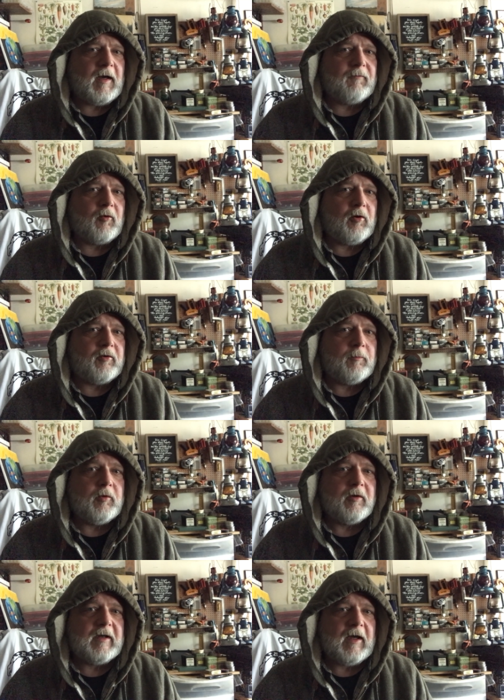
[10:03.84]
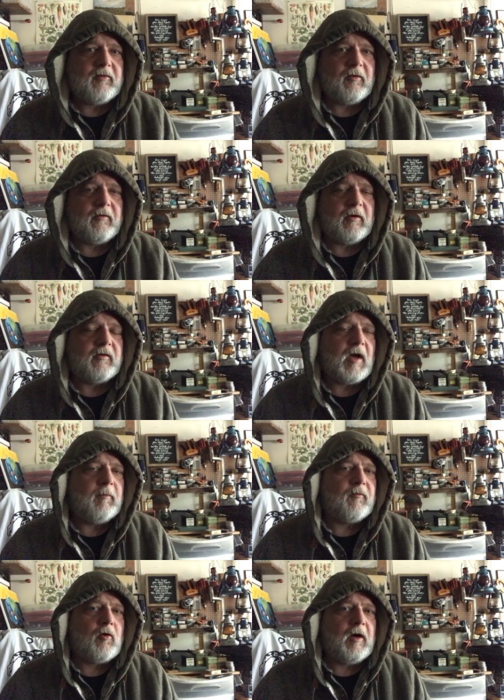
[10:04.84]
I've learned. Communications in a
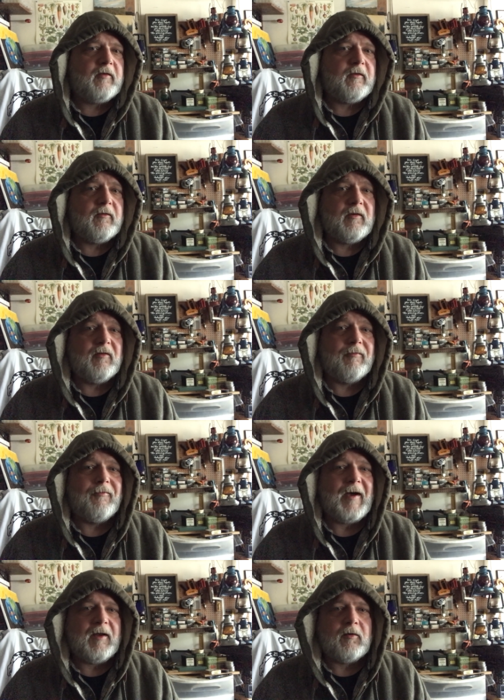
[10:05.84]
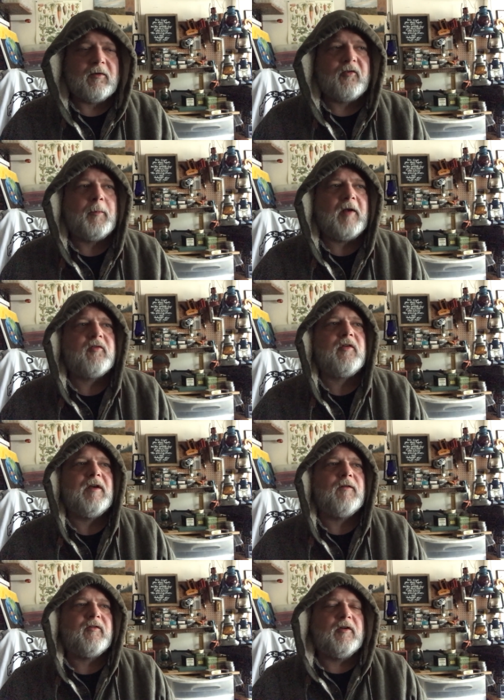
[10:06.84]
time of crisis is vital,
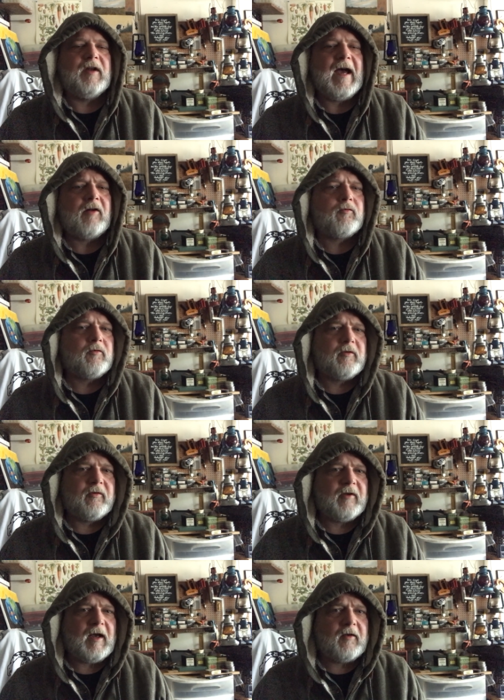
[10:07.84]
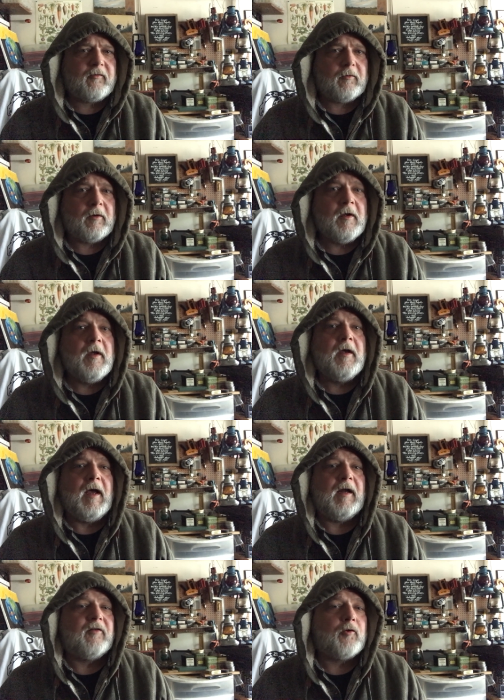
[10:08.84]
especially if it's a natural disaster
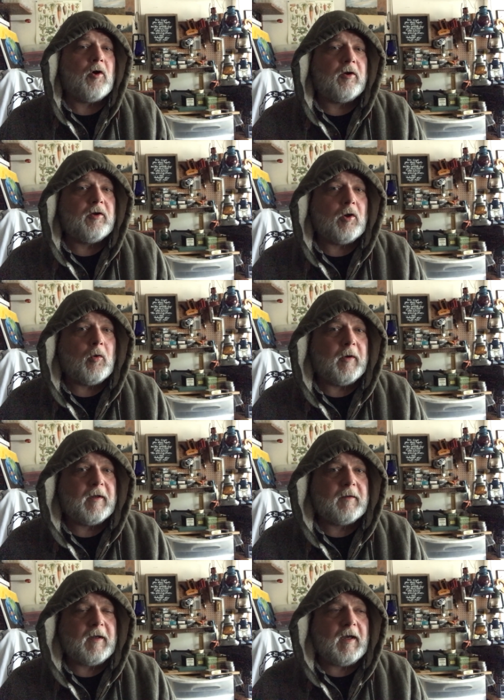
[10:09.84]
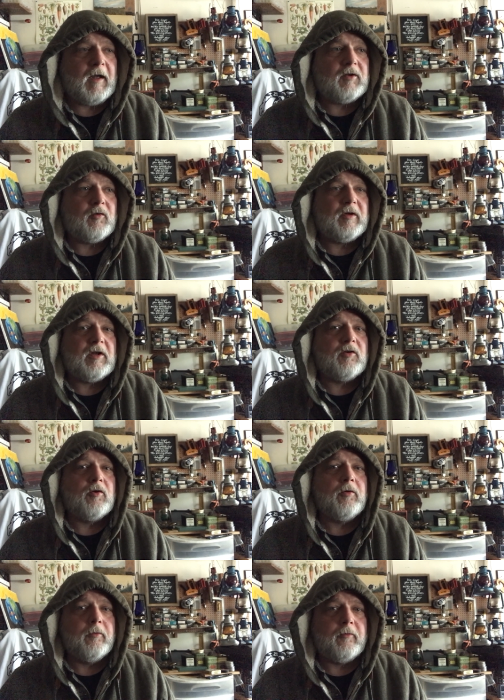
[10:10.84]
and it's ongoing and you need
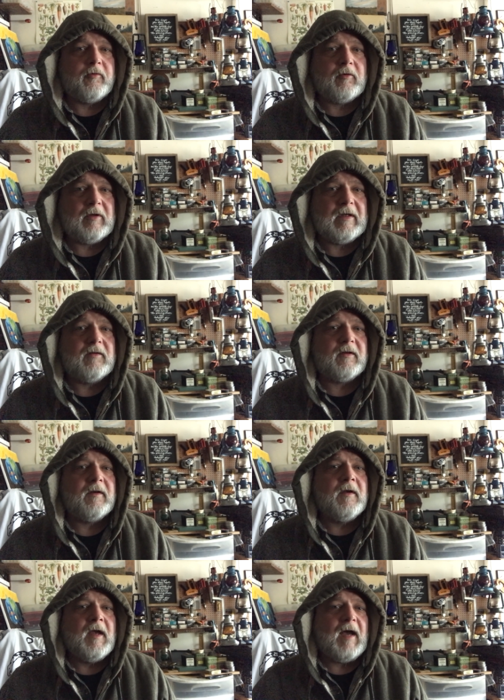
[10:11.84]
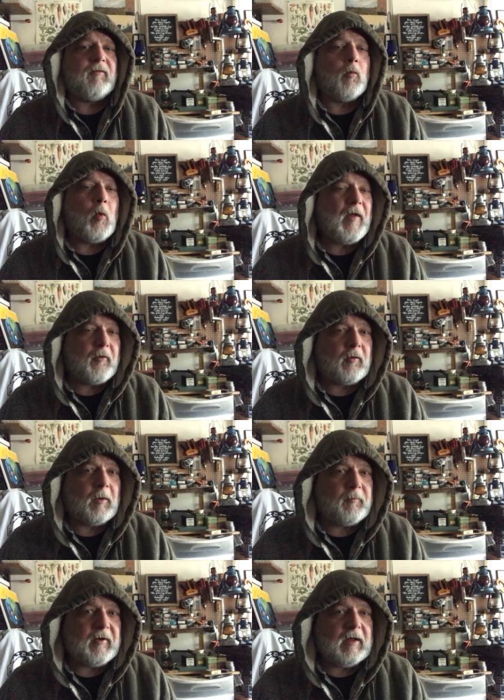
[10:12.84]
news, you need to have a weather
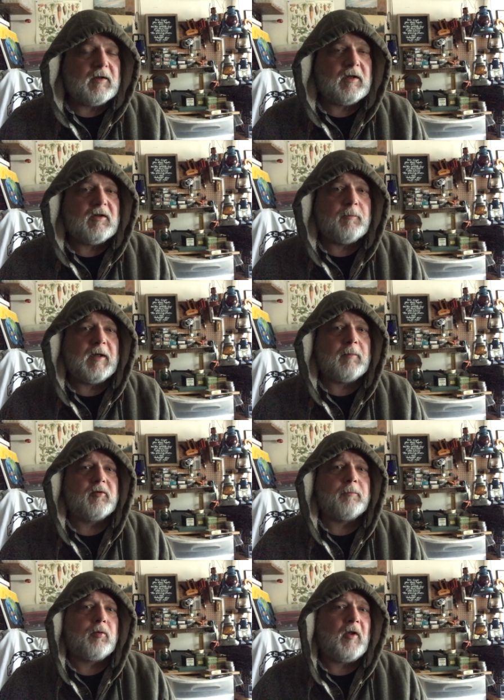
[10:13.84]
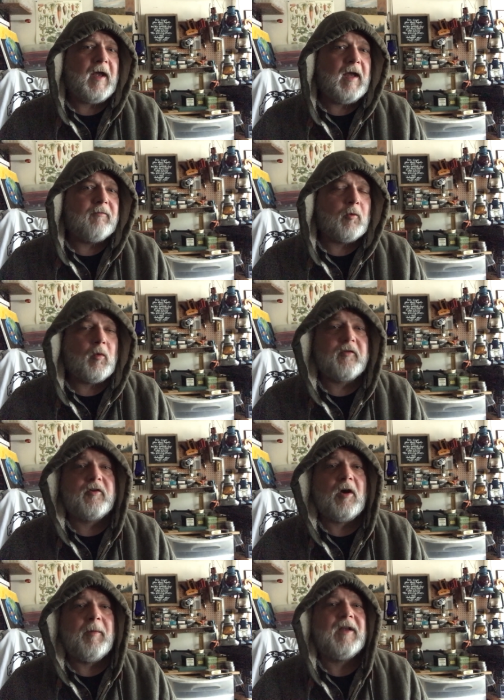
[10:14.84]
update, you need to be able to plan for what's
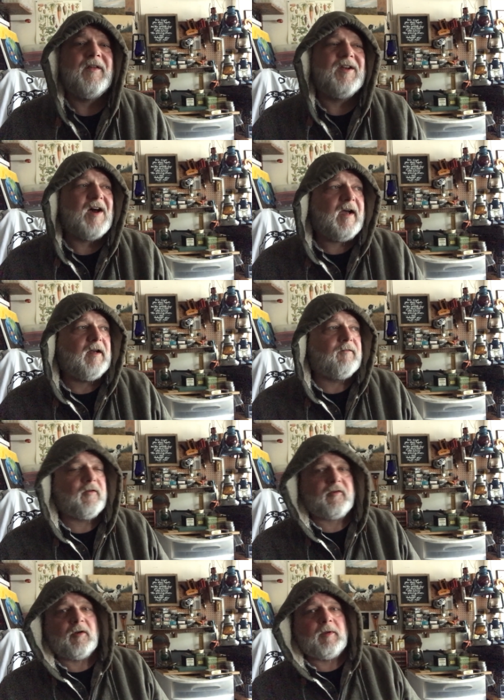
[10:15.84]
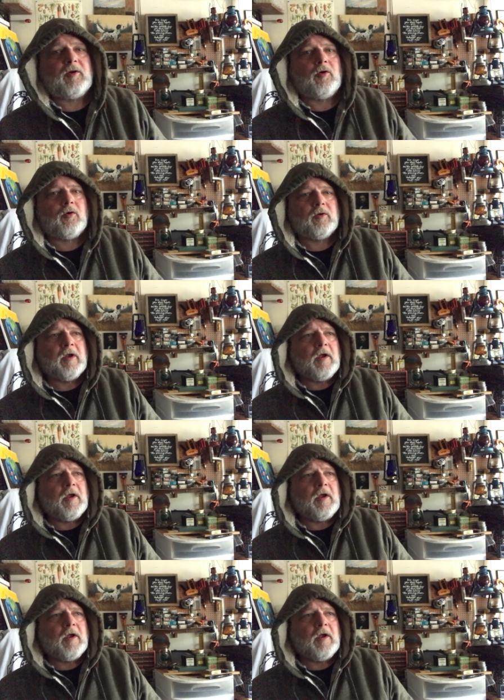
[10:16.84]
coming in the night if it's going to be cold.